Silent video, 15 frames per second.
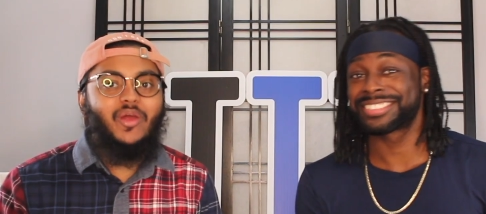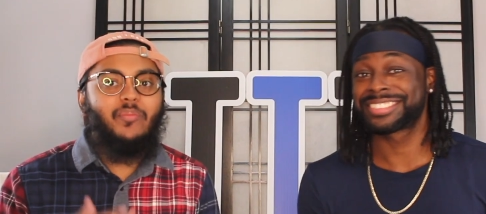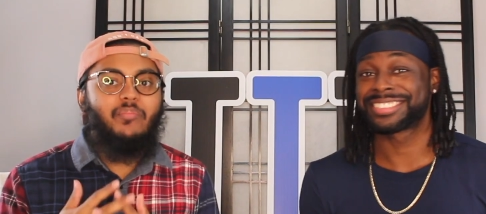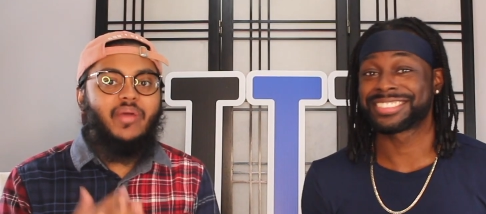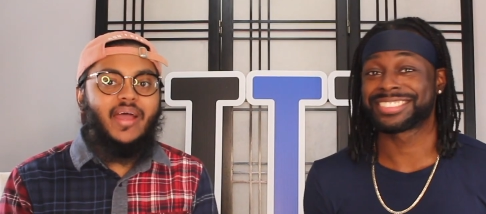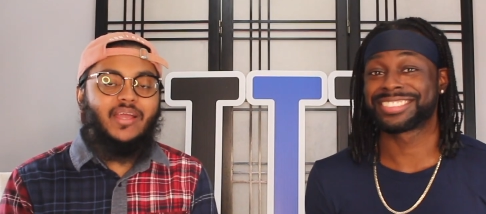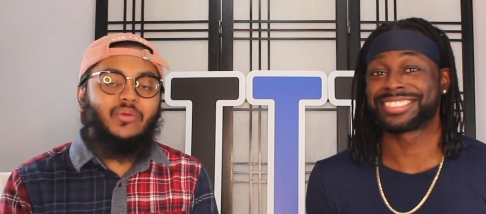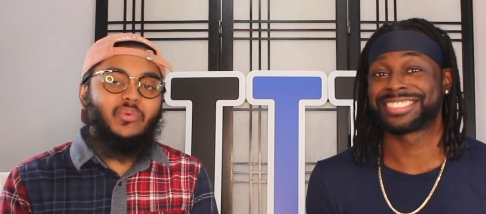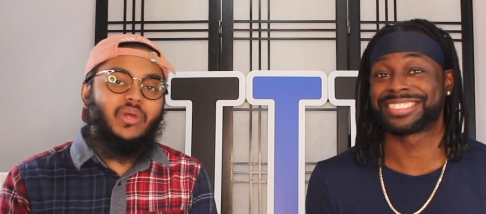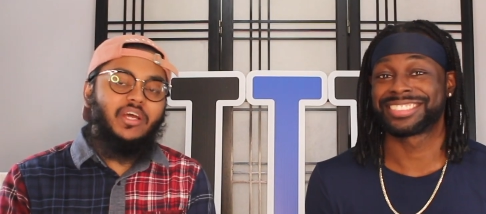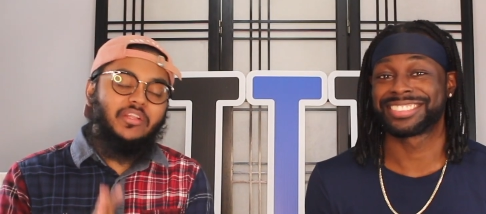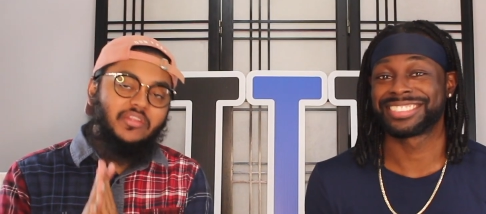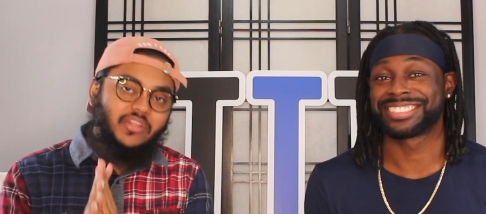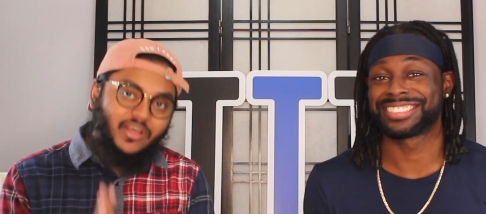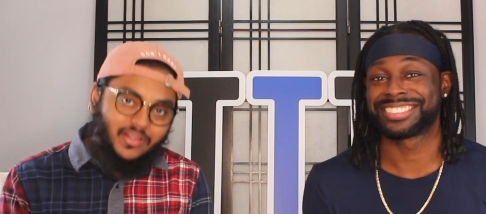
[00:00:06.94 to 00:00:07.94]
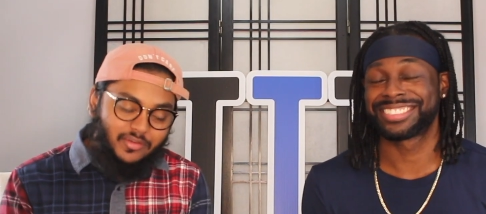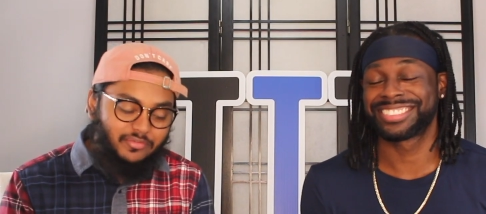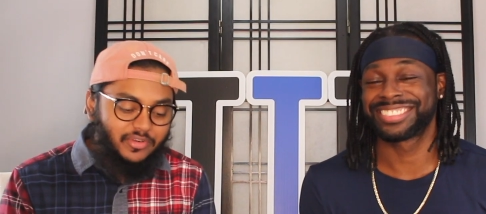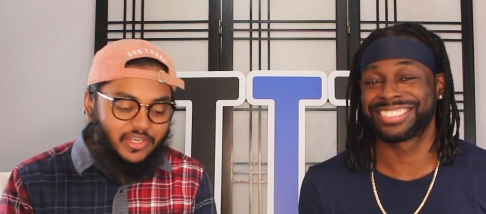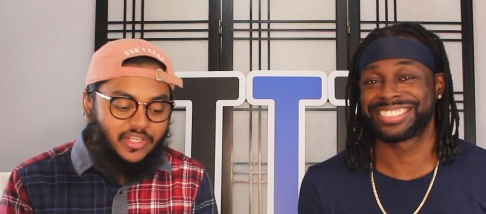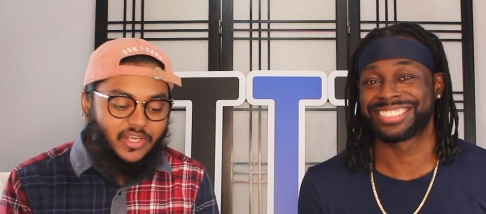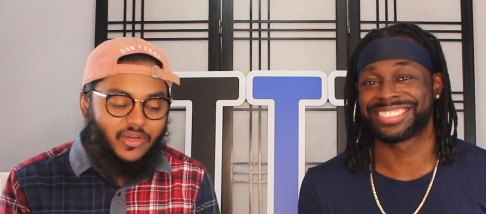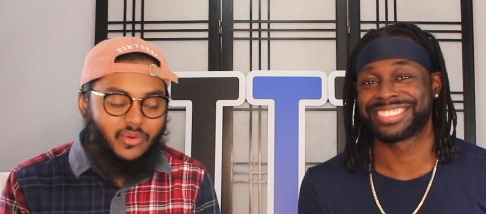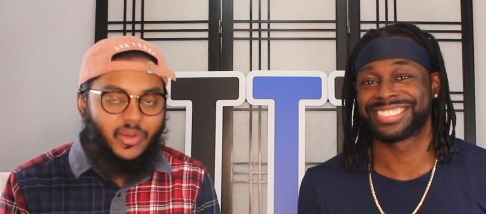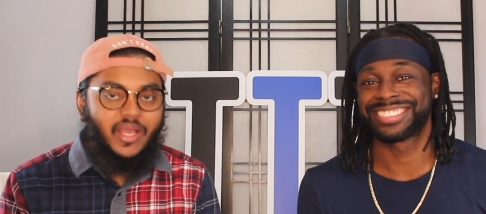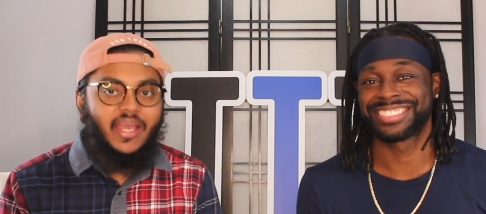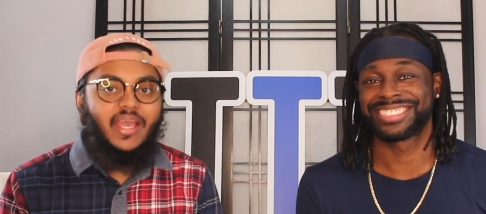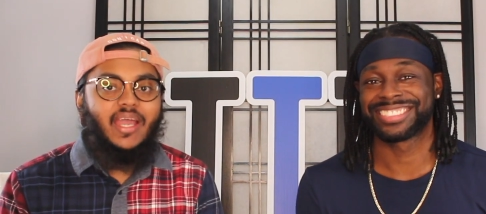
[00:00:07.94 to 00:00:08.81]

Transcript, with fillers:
Speaker 1: are back with another video.